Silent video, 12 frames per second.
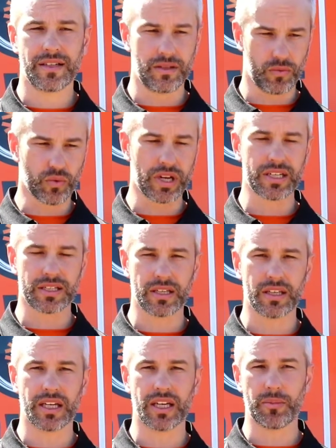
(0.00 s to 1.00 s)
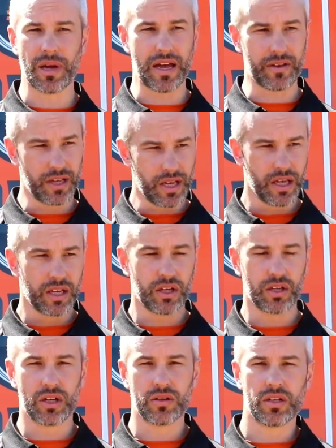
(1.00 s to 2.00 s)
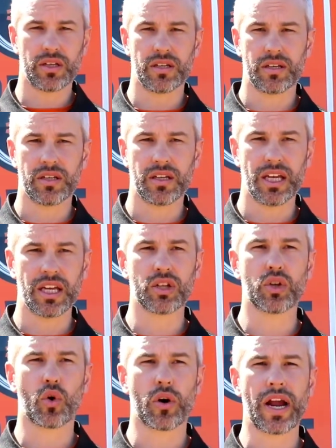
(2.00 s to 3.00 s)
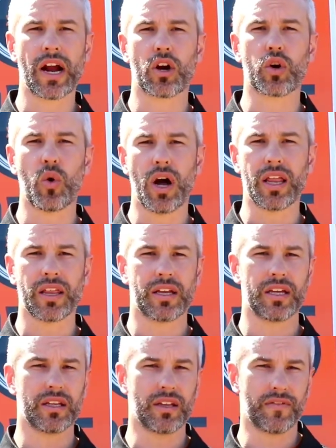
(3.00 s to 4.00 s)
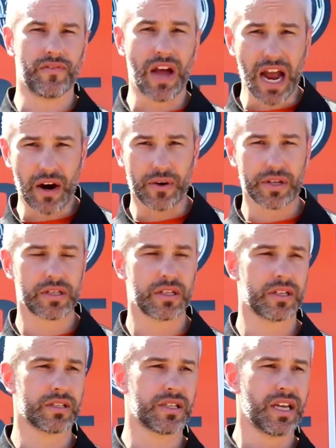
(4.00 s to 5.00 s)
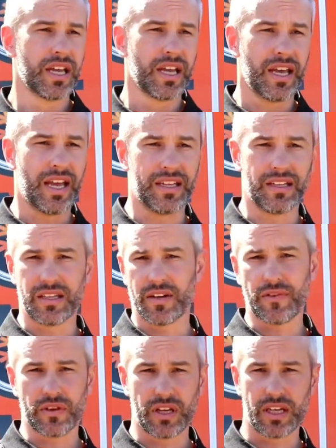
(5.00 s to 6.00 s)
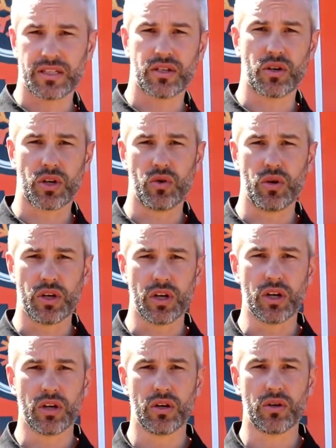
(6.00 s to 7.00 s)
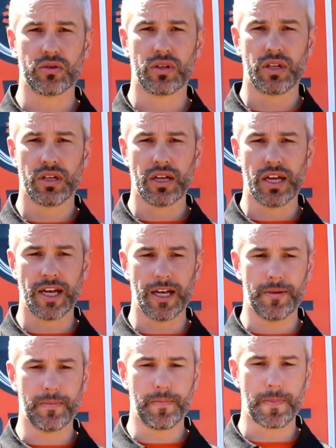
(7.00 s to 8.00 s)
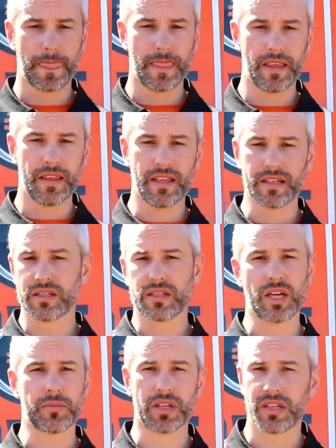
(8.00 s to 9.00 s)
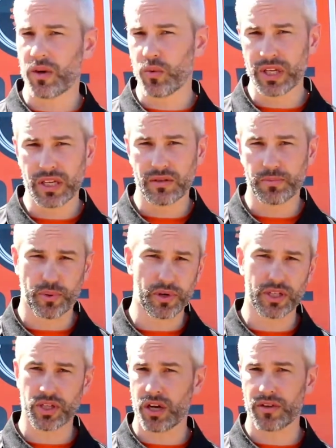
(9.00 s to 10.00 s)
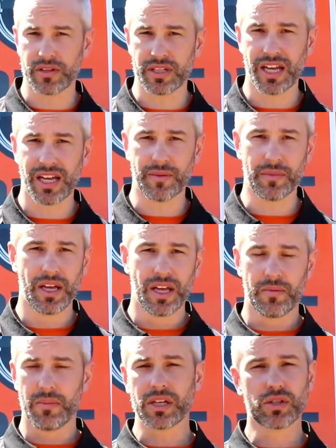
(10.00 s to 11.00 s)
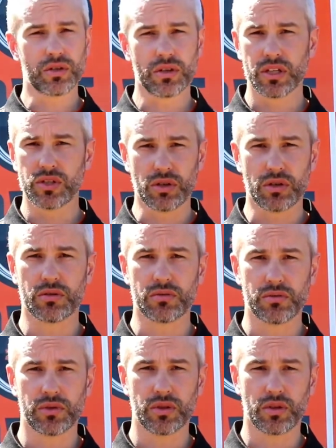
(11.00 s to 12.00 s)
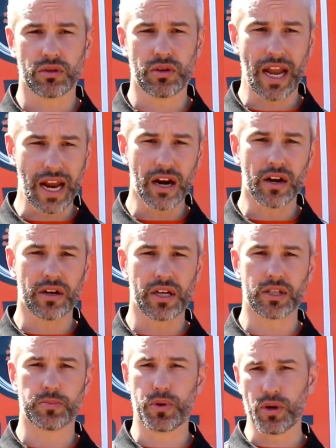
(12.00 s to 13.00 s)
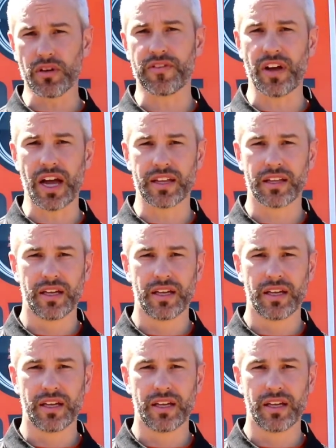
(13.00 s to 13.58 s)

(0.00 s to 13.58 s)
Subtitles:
recently about, you know, the indoor air quality and the viruses and the different things that are going on. This is something that we preach all the time. Make sure that your air is purified.